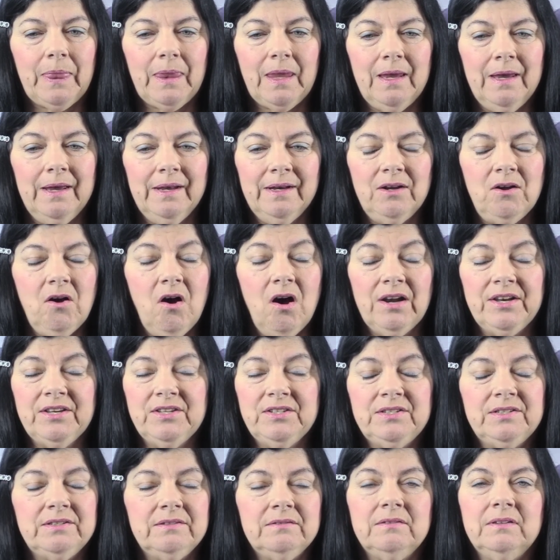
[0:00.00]
and God
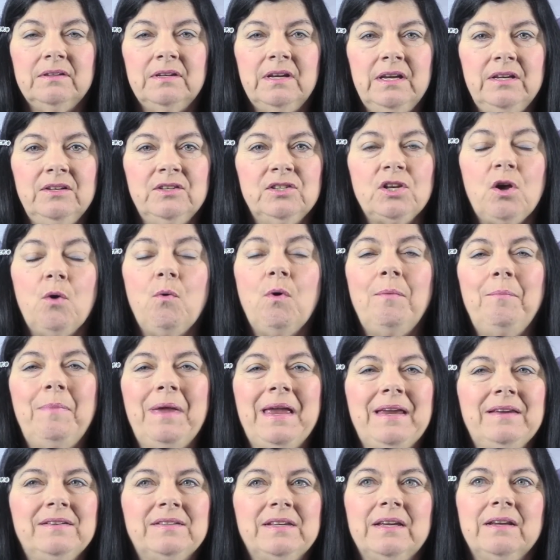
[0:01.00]
is, He's so
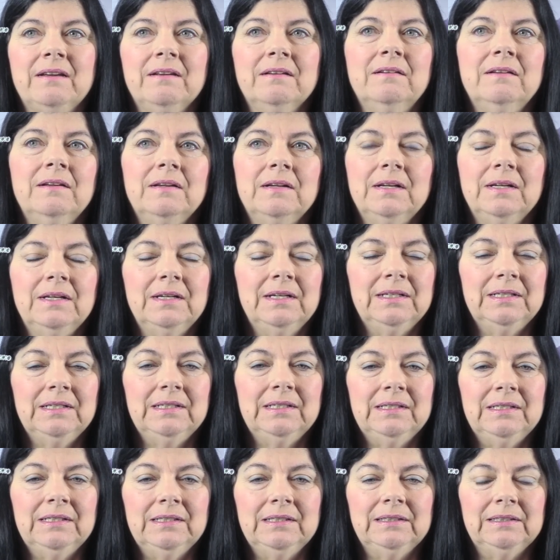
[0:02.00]
amazing.
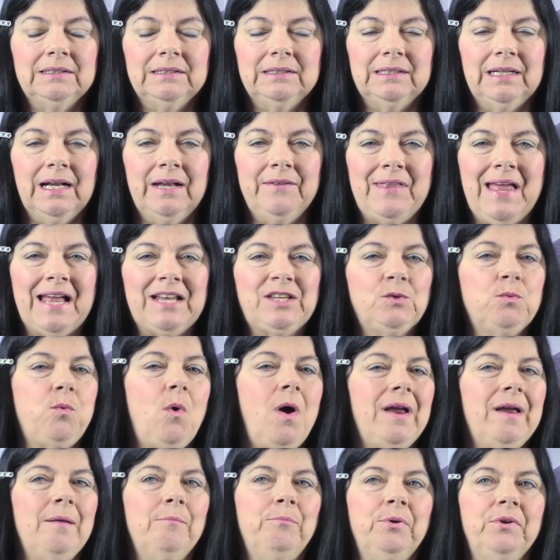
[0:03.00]
And that's
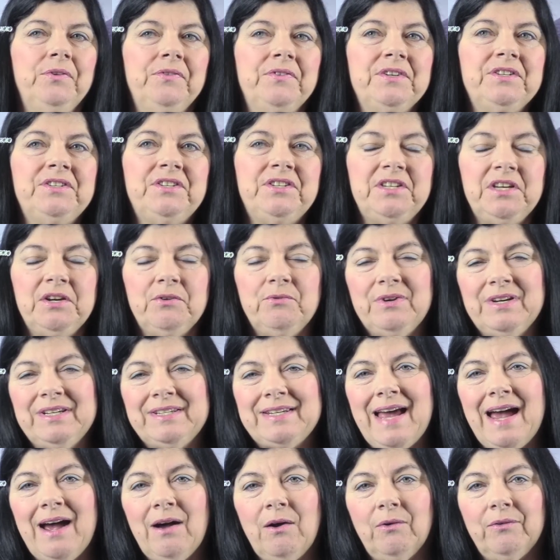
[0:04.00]
why I'm putting this
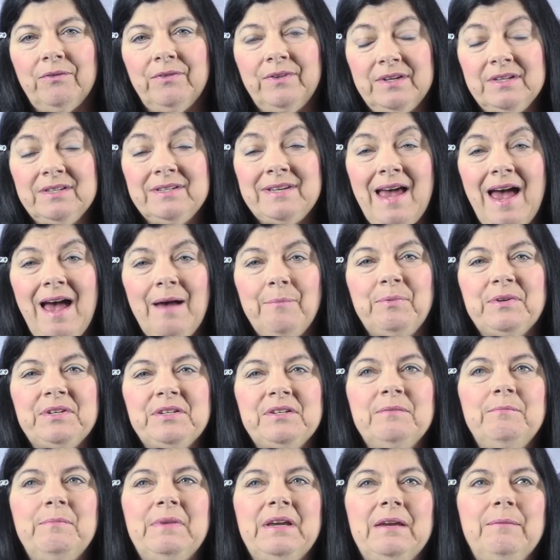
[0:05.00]
series out. This happened
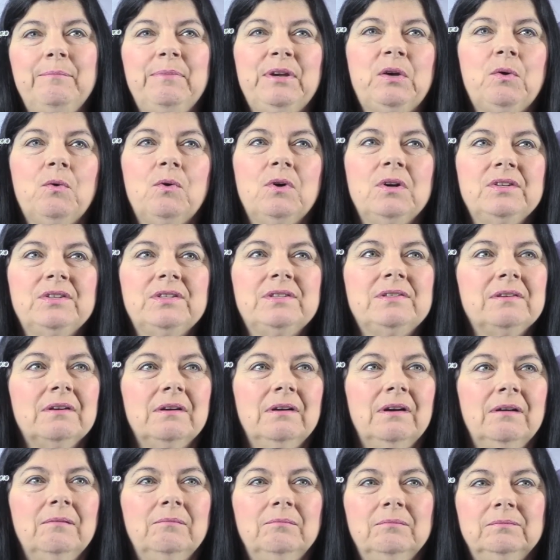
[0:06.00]
to me because
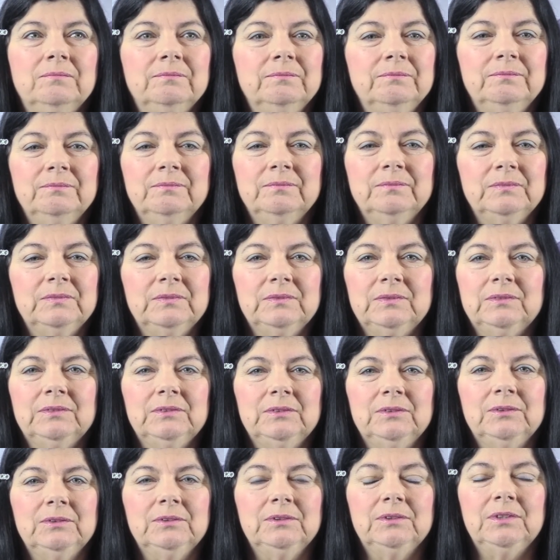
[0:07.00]
um,
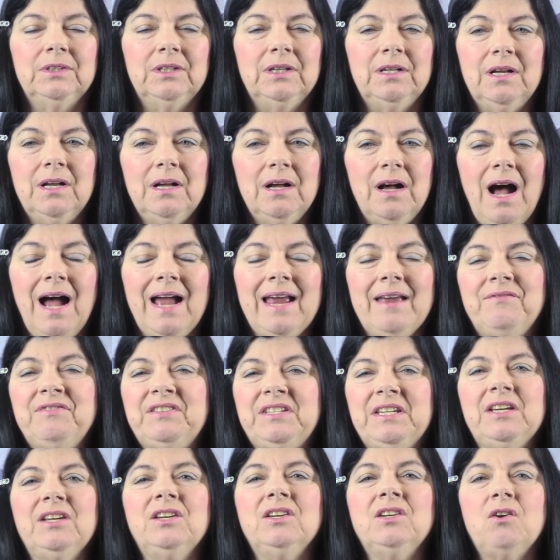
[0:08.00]
I have
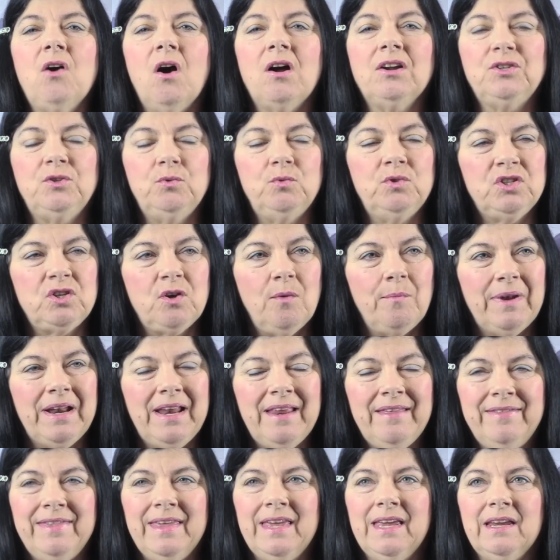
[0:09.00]
seen God do so
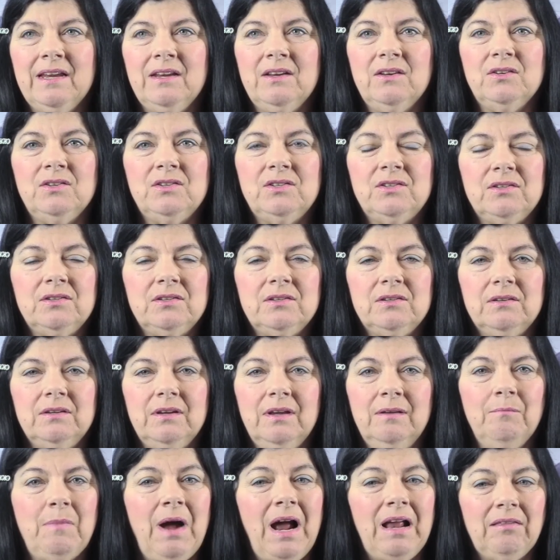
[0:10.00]
many things
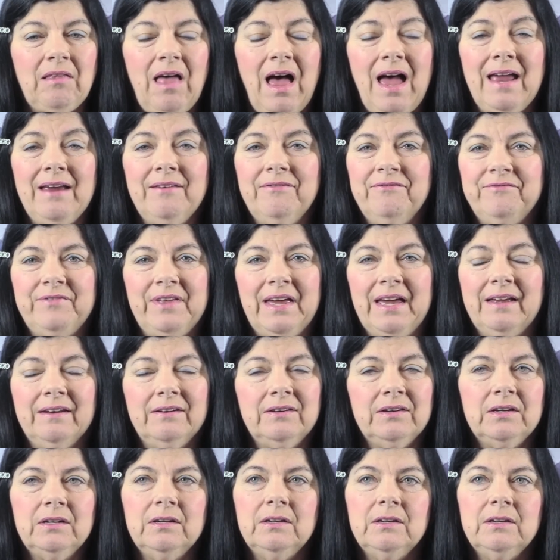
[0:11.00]
in my life that